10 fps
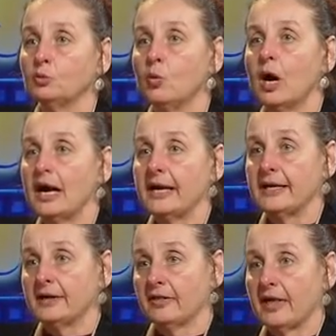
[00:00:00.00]

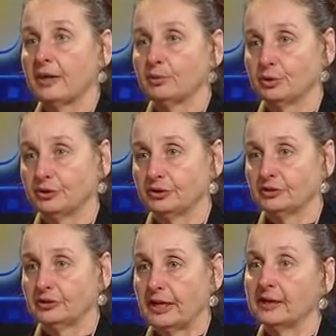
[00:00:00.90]
why that
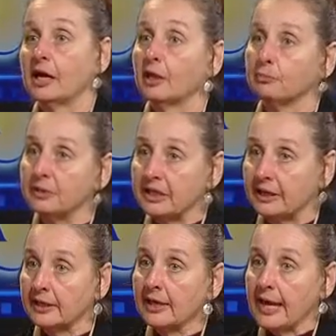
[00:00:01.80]
person and not
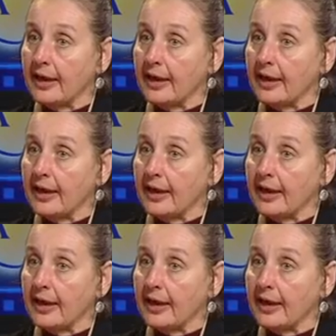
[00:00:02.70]
me?